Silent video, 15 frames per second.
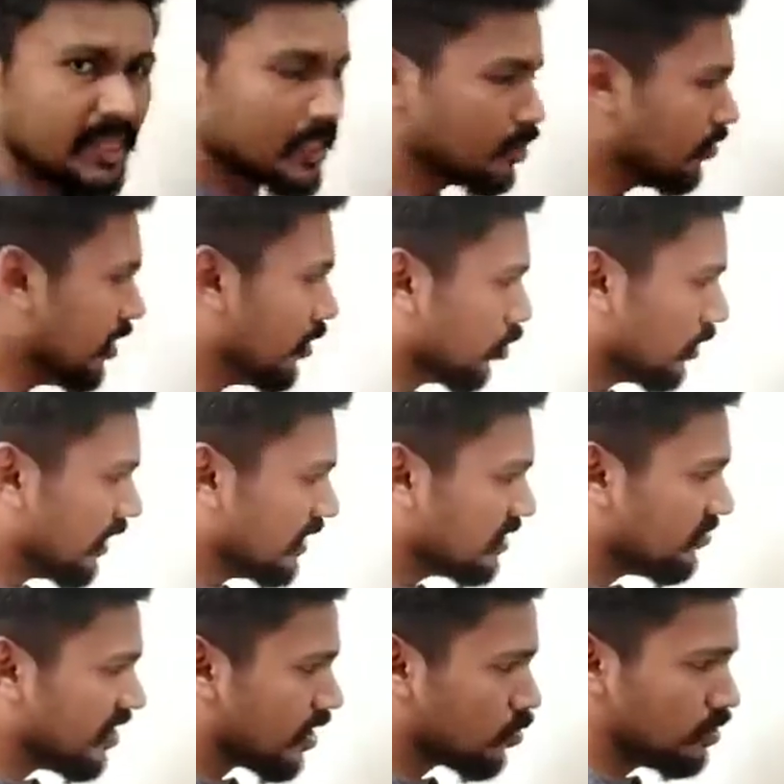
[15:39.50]
You will notice
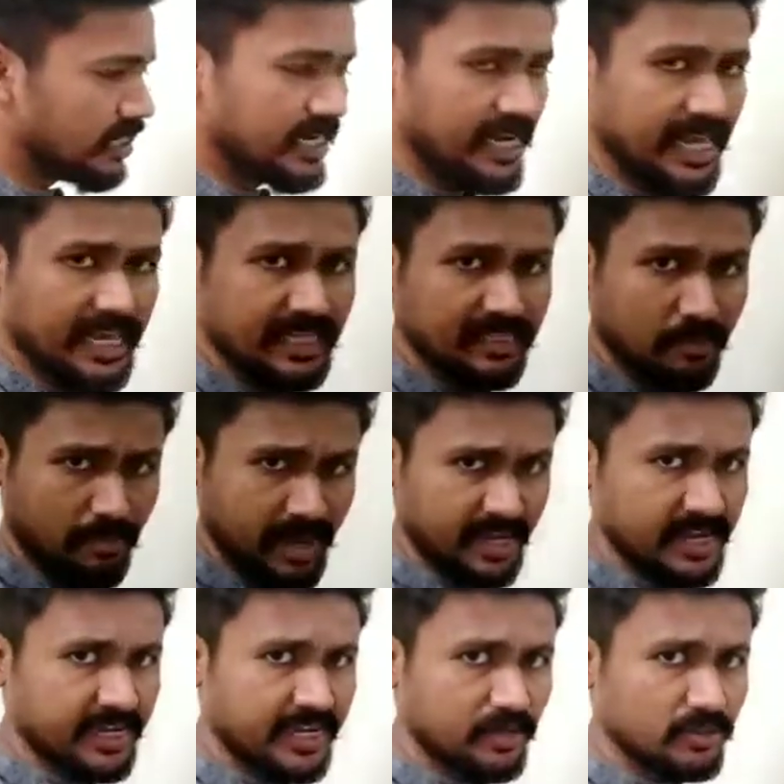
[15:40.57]
we are only taking the
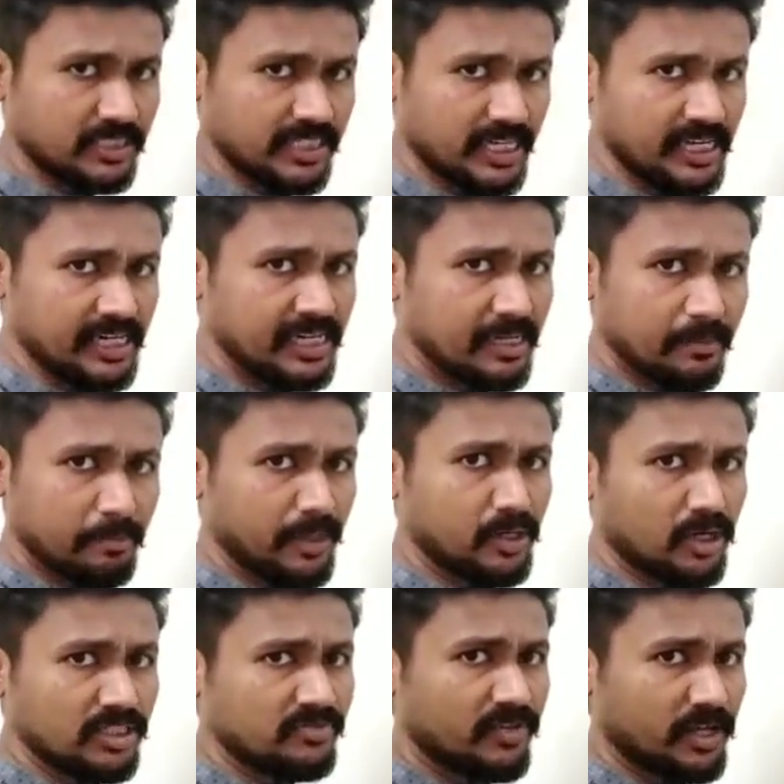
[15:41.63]
magnitudes here
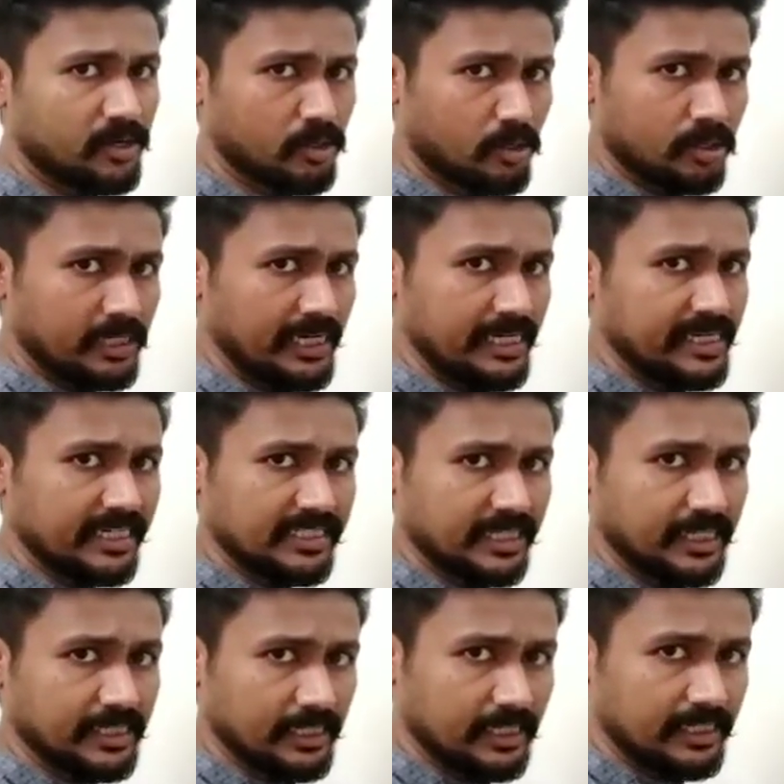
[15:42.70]
because we are not interested
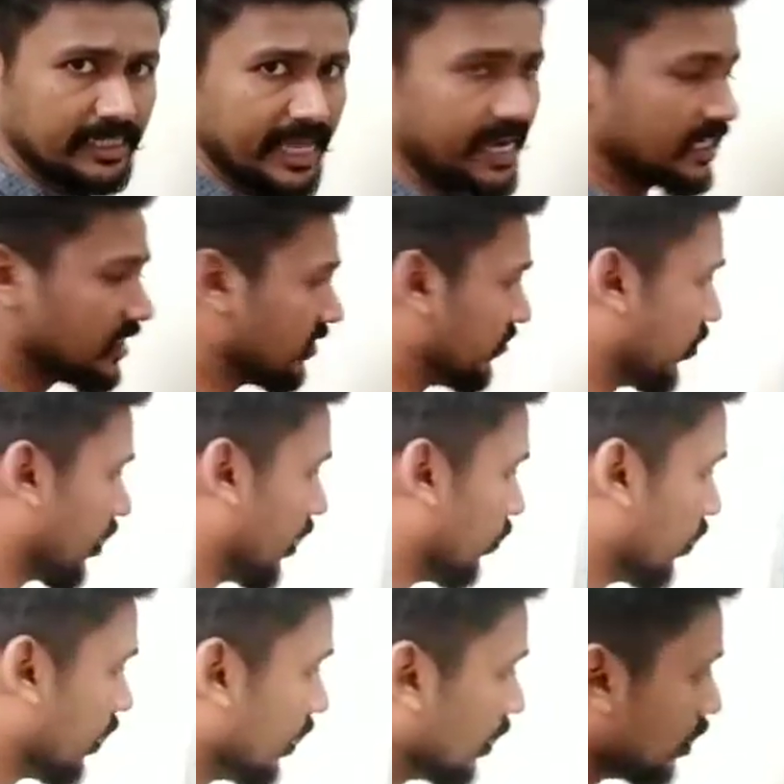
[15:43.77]
in the direction for
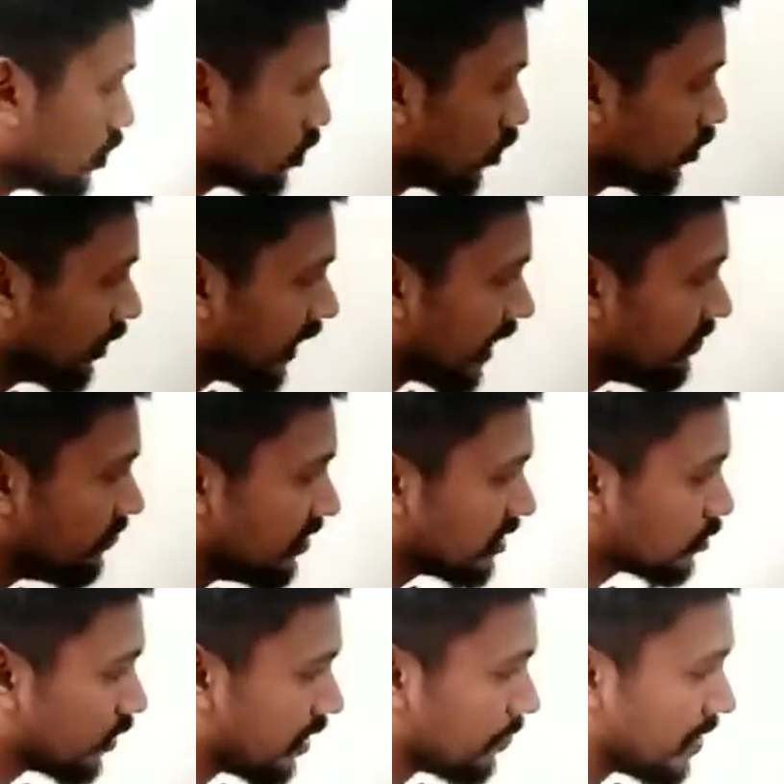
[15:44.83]
now. So mv
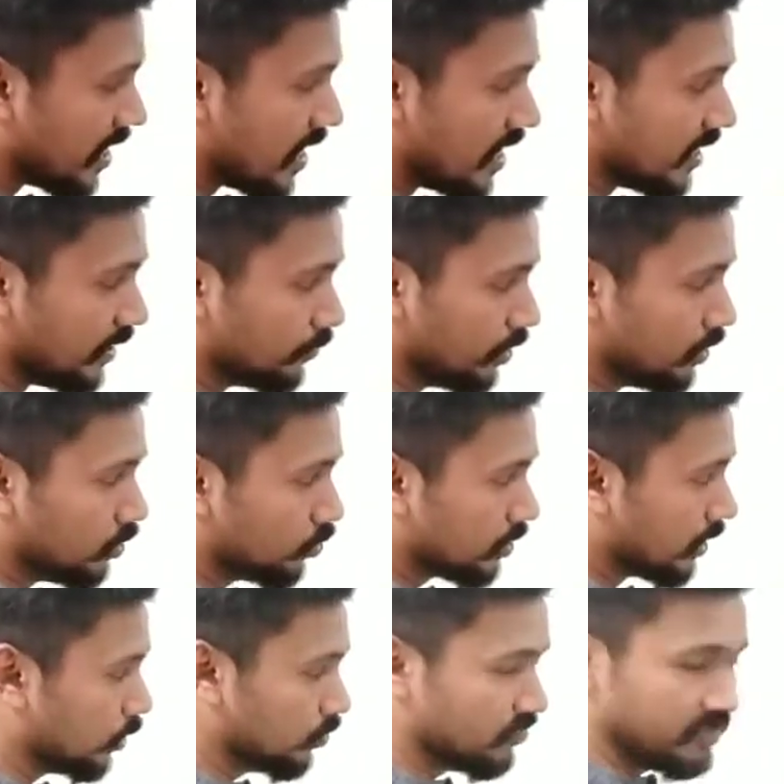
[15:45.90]
square by r equal to
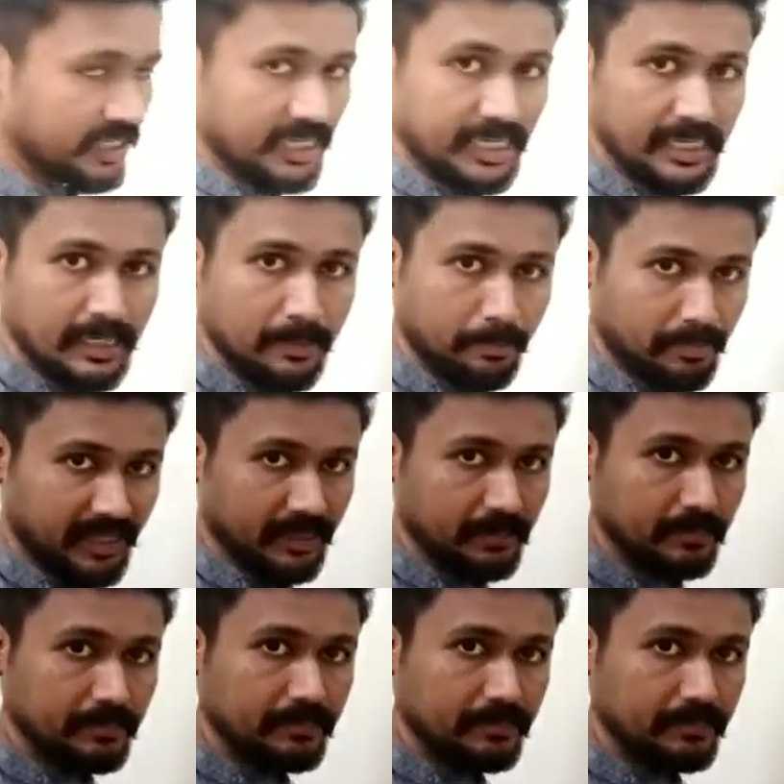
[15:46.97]
qvb.